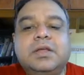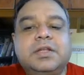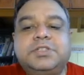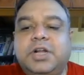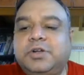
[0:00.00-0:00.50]

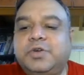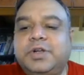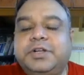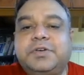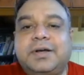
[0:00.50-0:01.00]
it's not
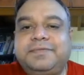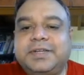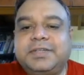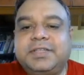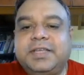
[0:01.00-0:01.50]
going to
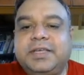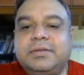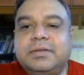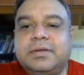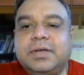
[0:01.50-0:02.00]
affect the
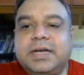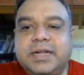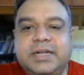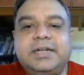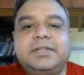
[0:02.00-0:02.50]

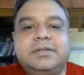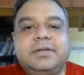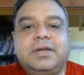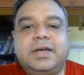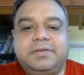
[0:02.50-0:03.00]
current
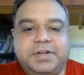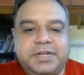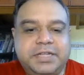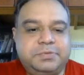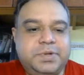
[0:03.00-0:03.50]

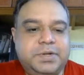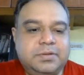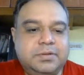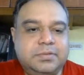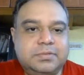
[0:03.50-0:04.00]
advertisement.
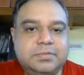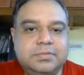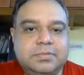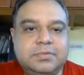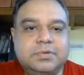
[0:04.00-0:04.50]

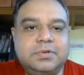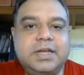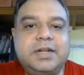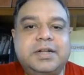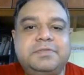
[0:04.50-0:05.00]
So
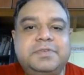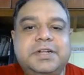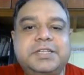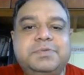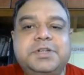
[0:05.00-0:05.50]
current
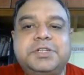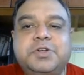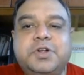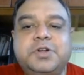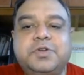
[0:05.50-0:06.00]
advertisement, it is
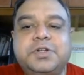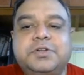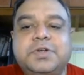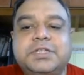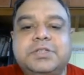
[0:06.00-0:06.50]
not going
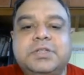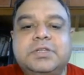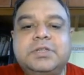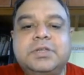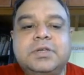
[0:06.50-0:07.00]
to
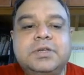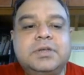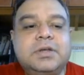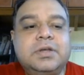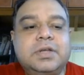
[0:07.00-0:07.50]
actually
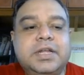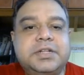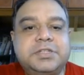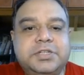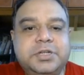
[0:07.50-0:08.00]
get
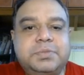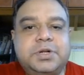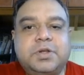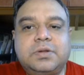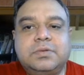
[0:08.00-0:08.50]
disturbed
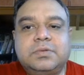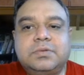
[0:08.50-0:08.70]
at all.